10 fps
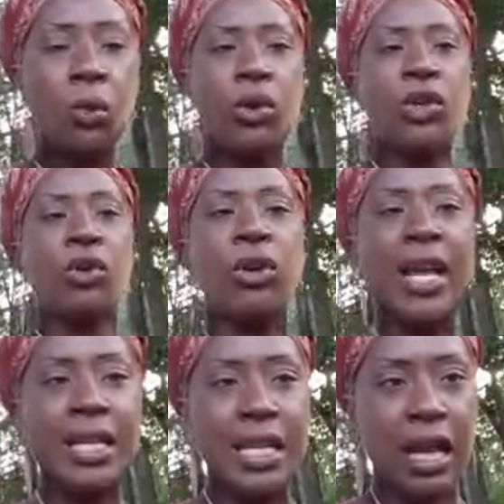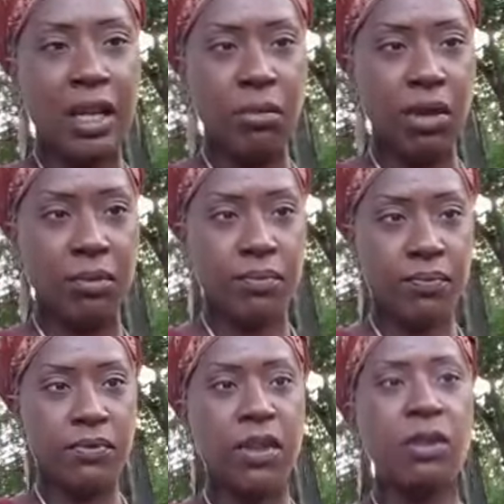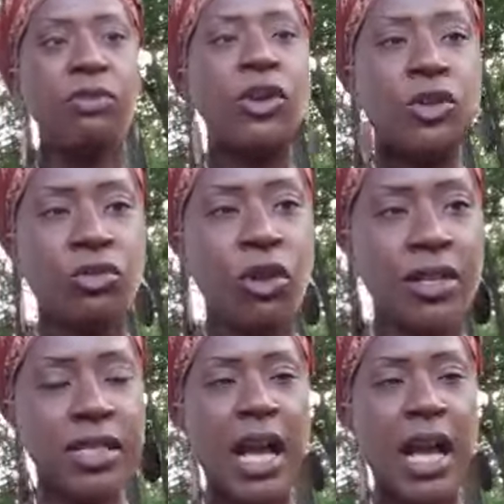when you create a document for your trust,